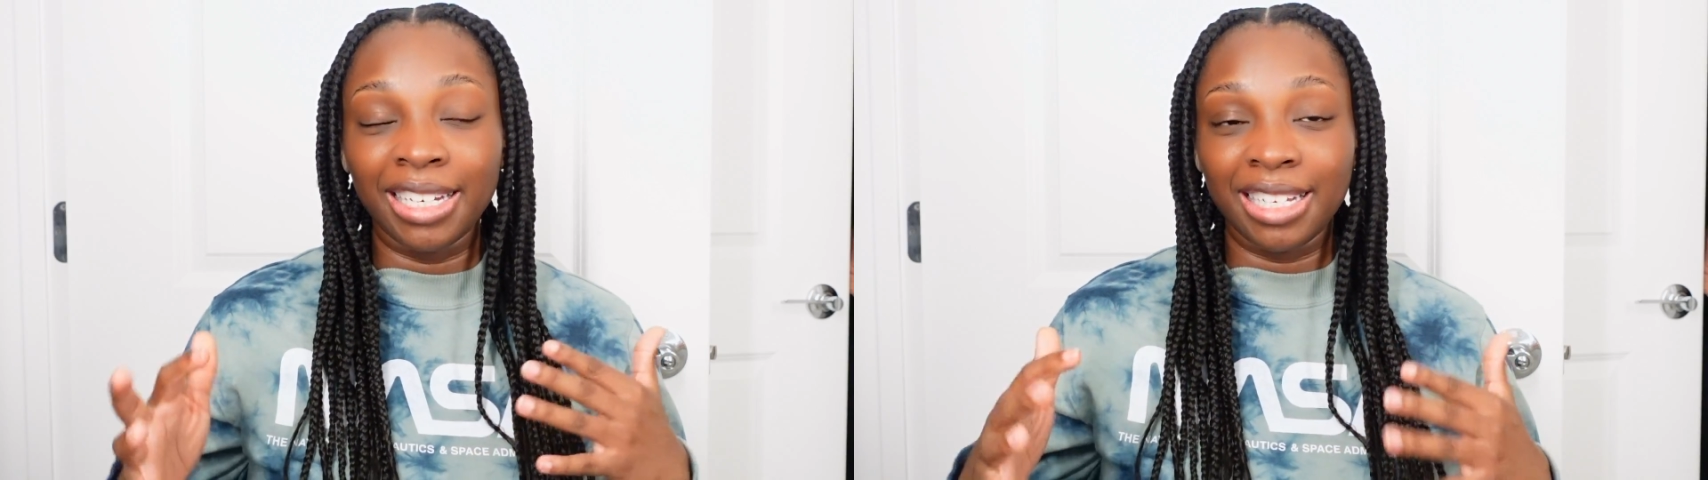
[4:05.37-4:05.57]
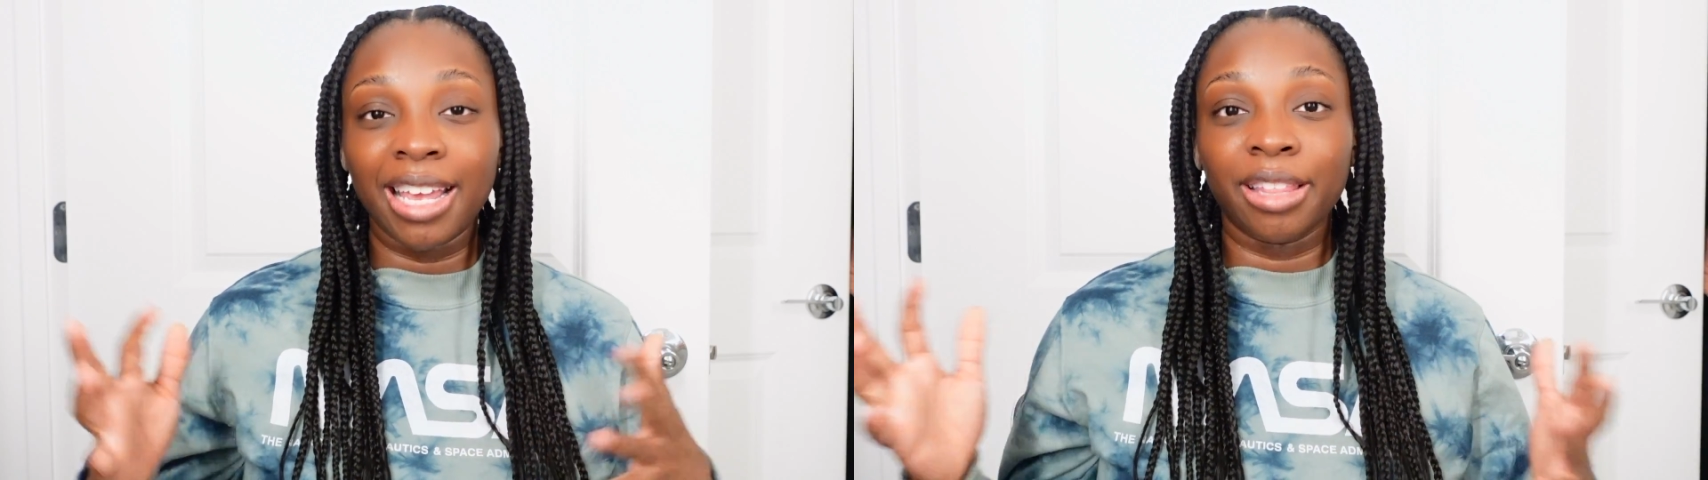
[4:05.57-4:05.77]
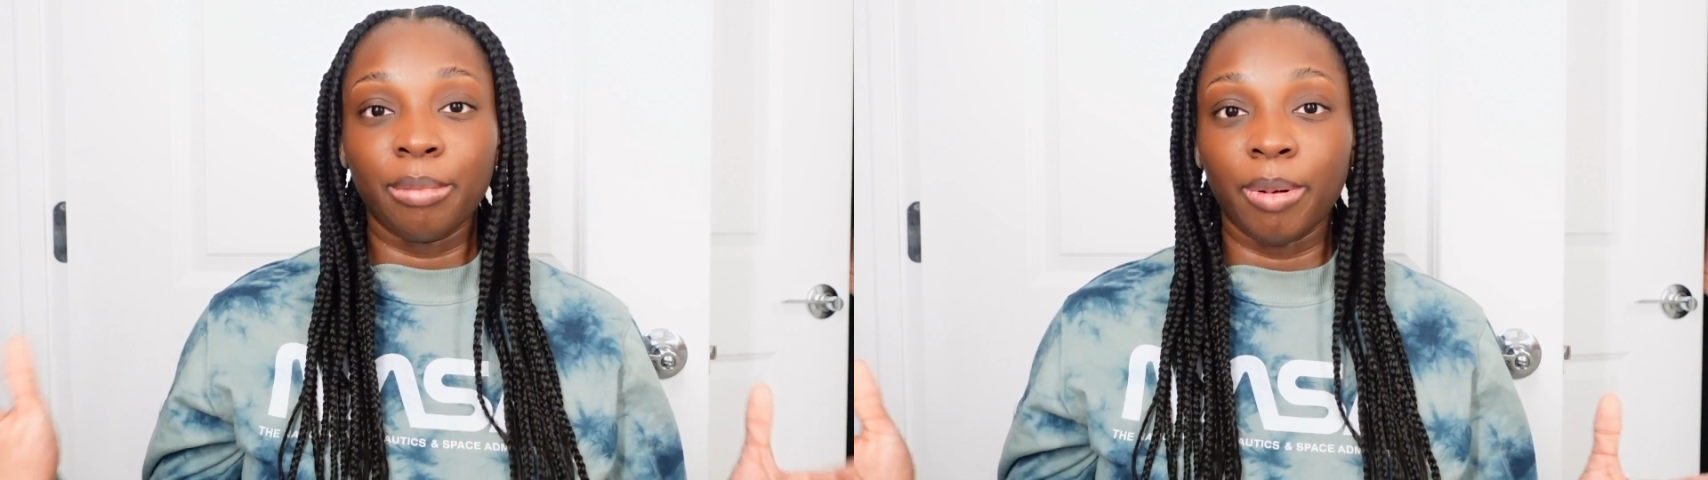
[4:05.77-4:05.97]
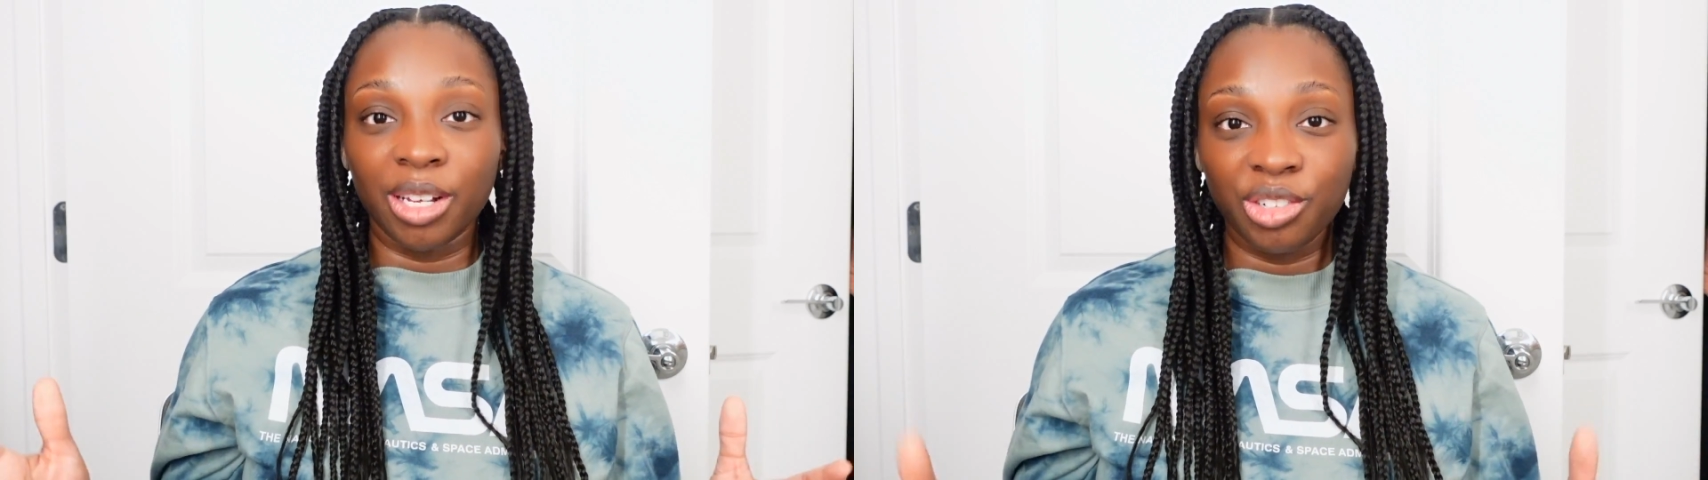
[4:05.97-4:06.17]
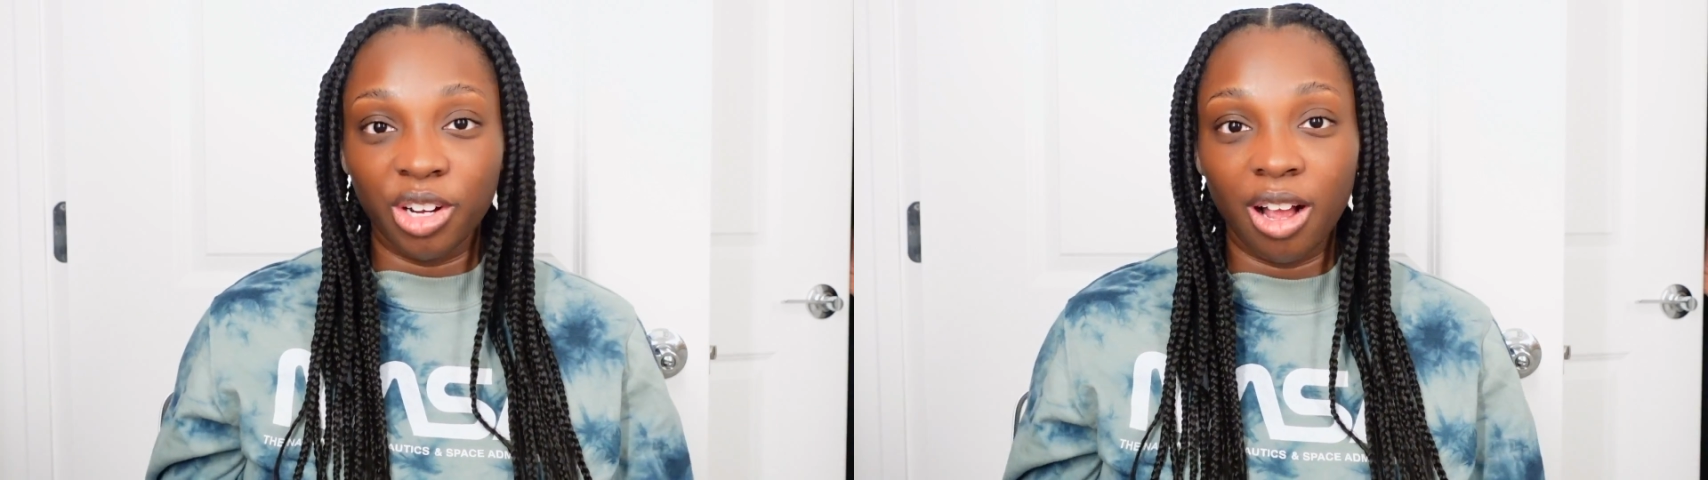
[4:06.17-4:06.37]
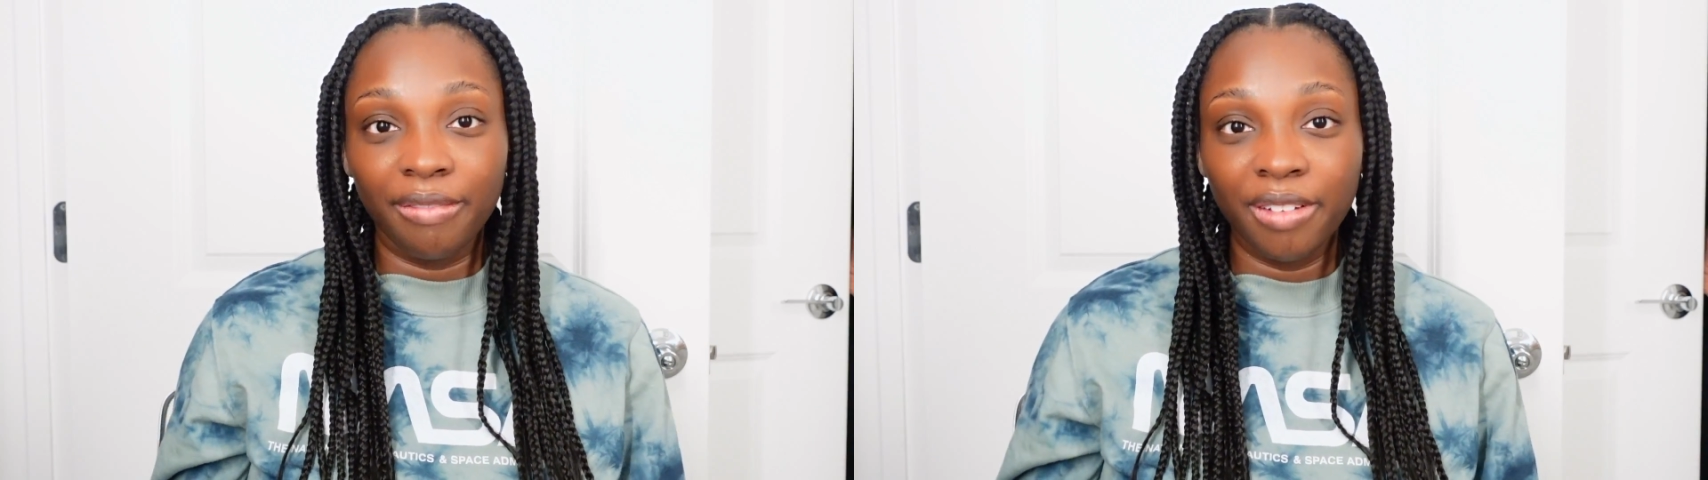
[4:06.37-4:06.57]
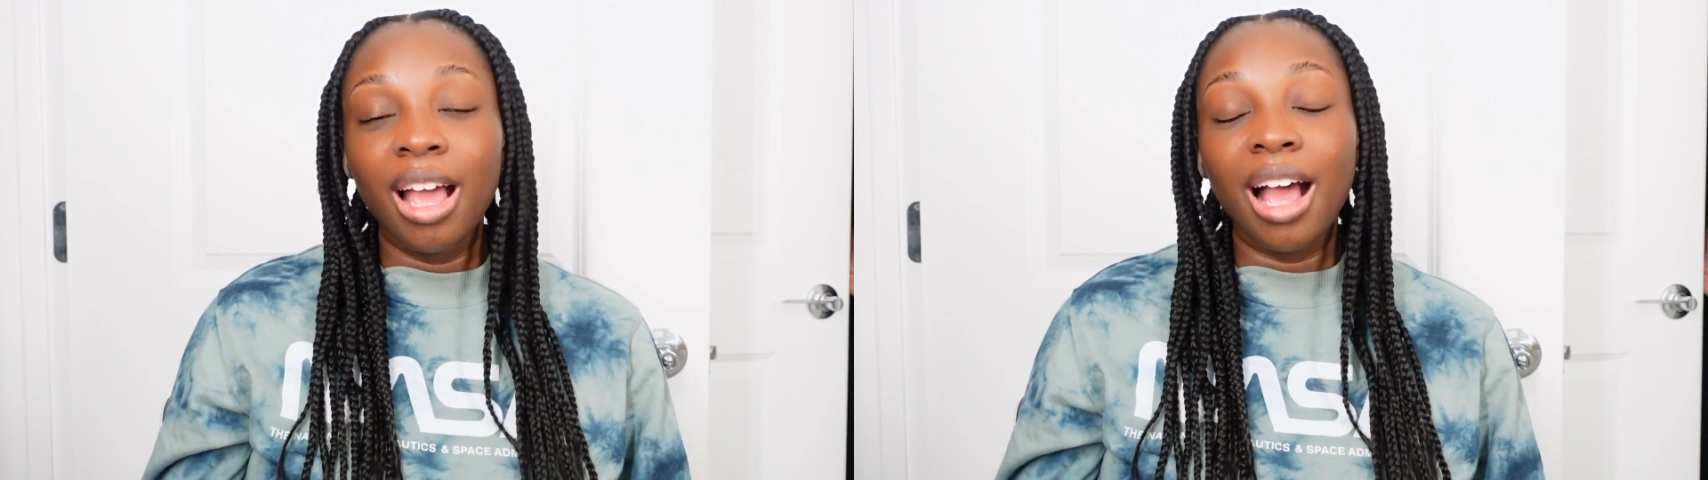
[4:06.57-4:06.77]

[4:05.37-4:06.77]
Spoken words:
and take the pressure off.